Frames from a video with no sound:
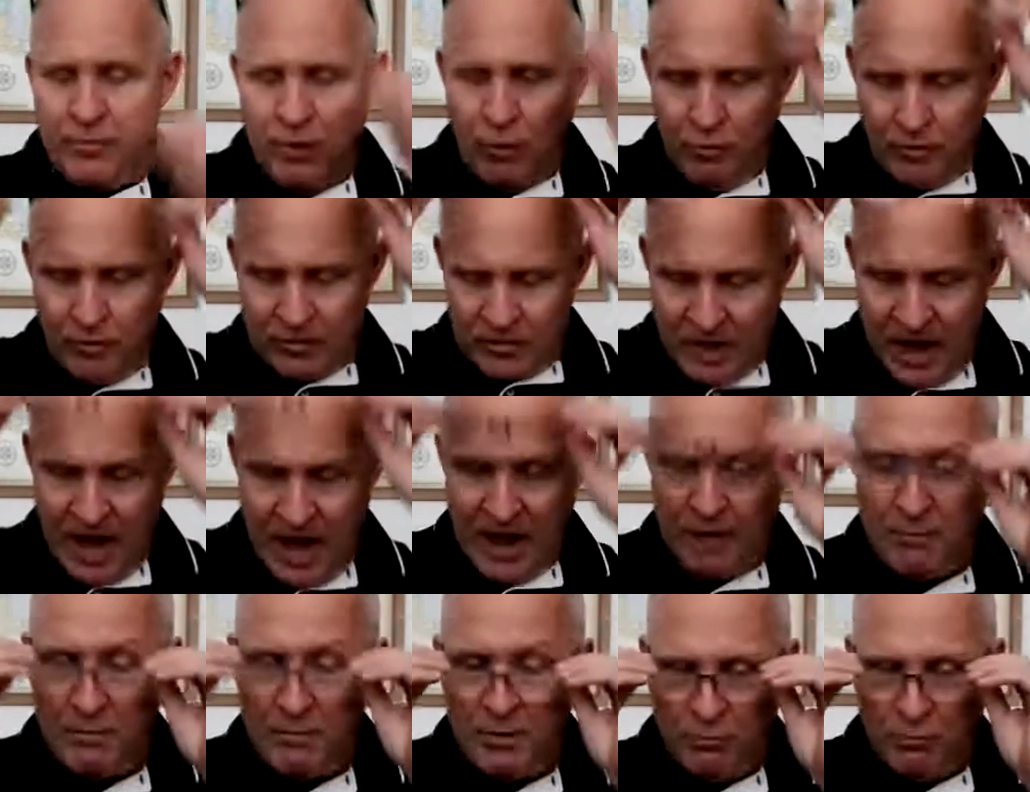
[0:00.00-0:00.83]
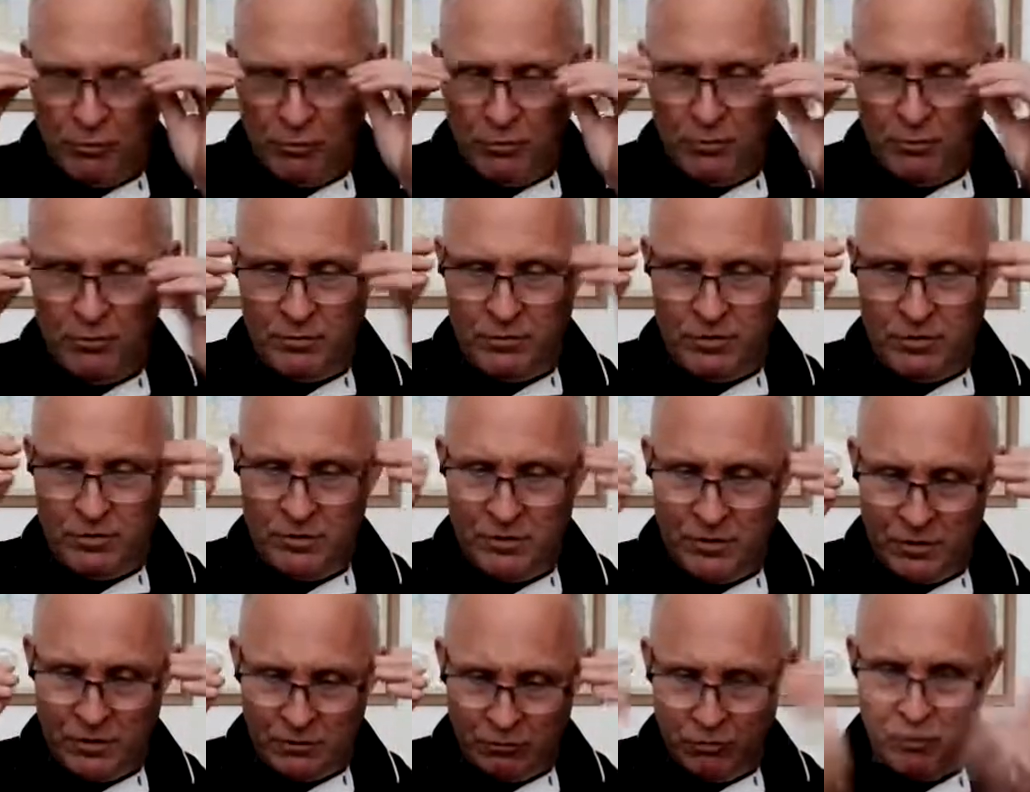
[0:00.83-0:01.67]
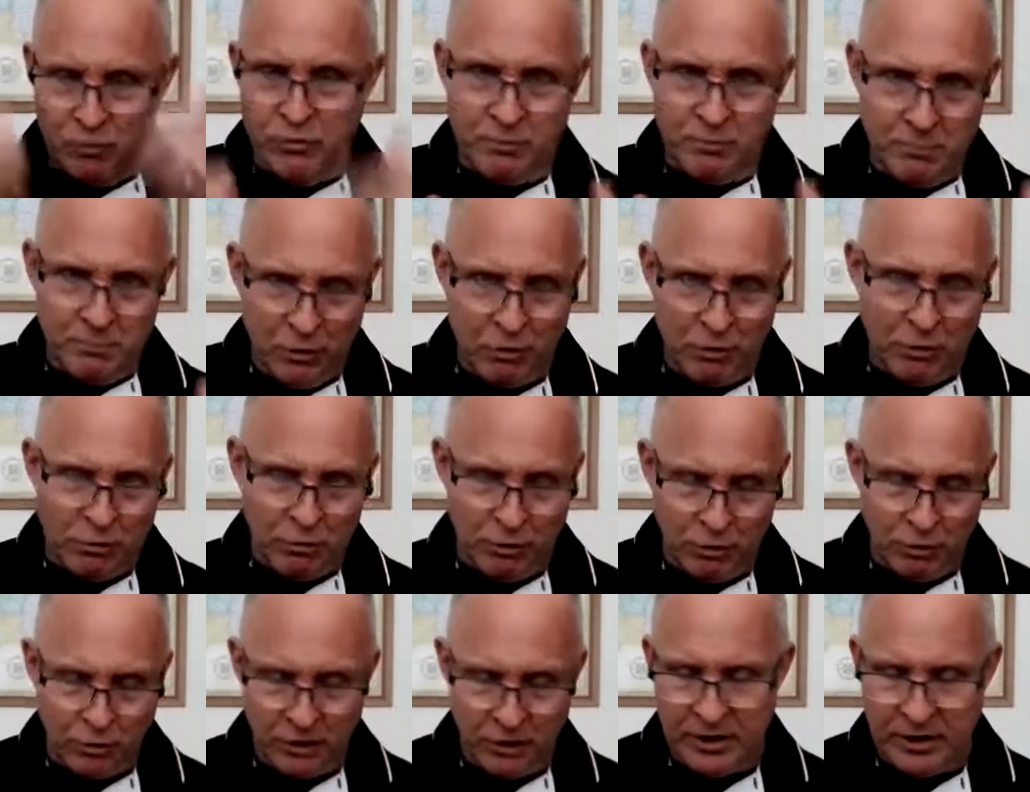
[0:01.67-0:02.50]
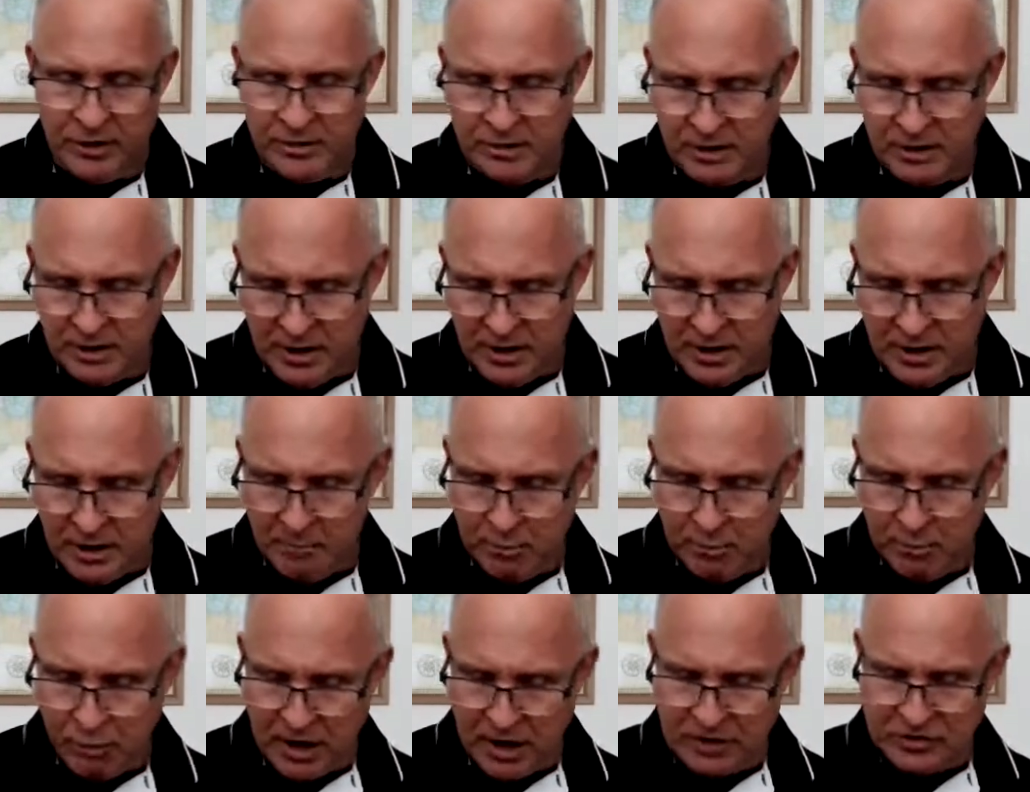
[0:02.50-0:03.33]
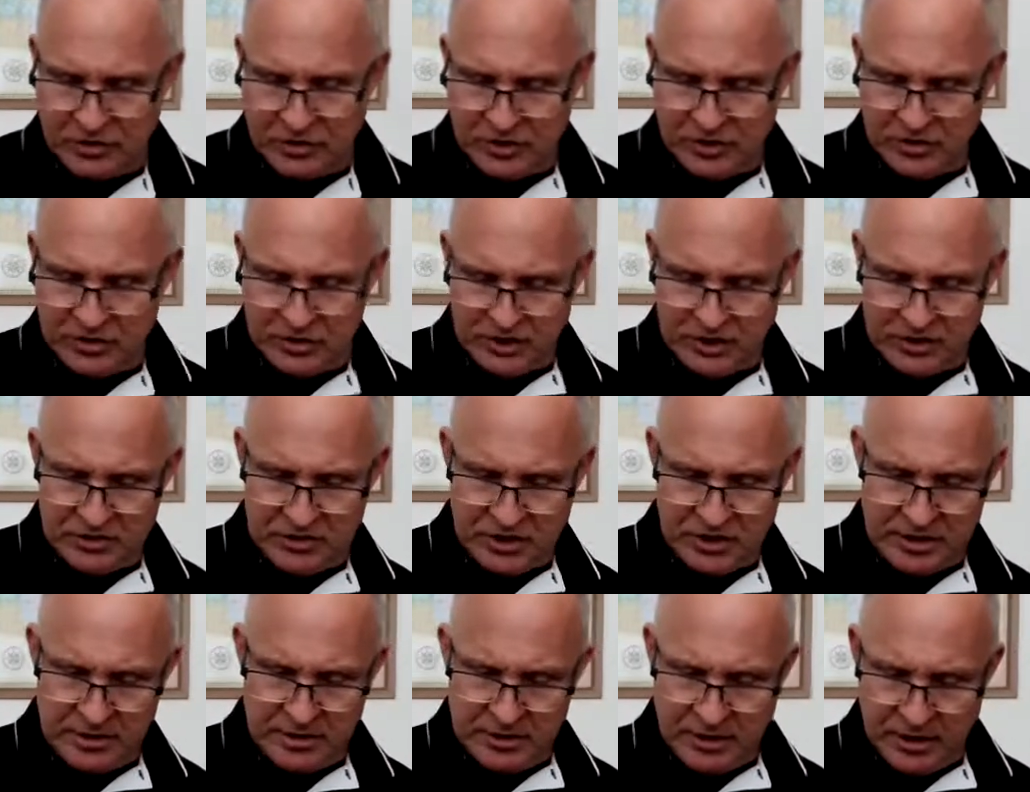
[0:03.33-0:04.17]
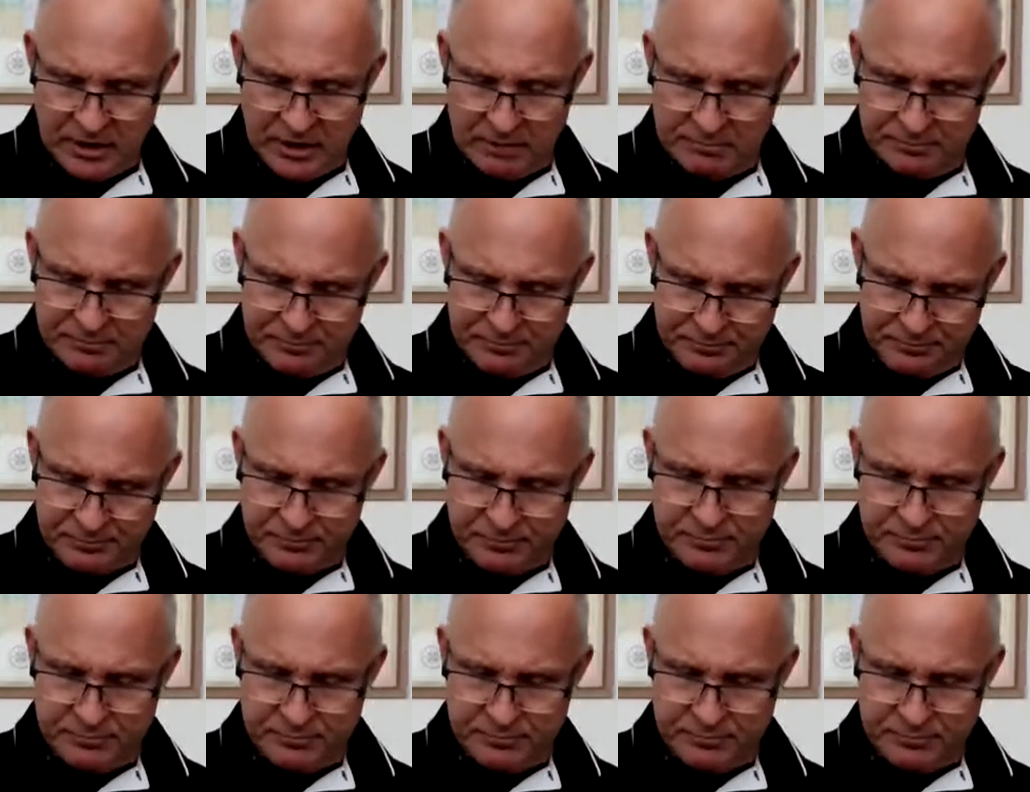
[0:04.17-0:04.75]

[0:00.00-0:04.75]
over time through, through motor learning processes. And um,